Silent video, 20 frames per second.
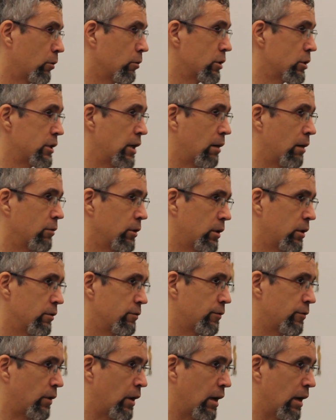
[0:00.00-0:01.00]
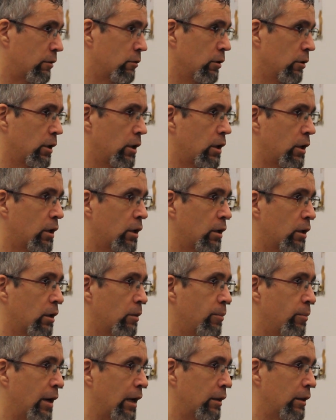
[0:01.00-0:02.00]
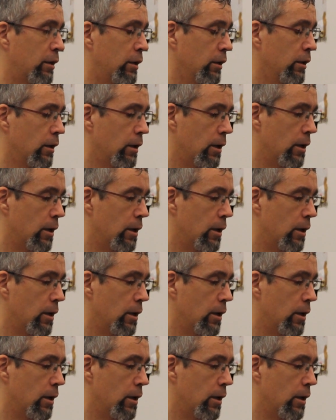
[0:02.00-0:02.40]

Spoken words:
conservative Catholic party,